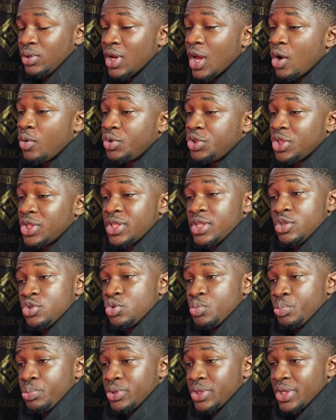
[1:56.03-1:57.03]
Now we just need
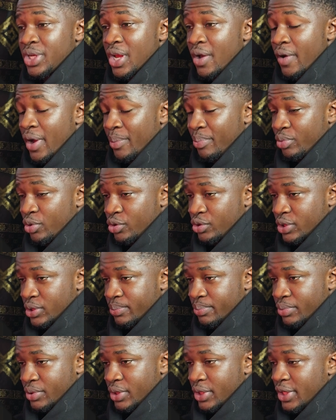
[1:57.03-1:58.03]
to put in our prompt.
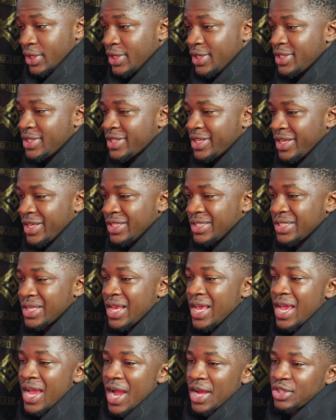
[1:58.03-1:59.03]
In this case,
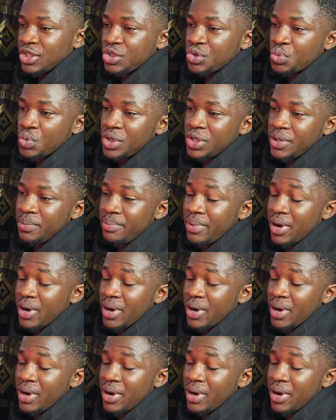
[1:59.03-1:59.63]
I just want the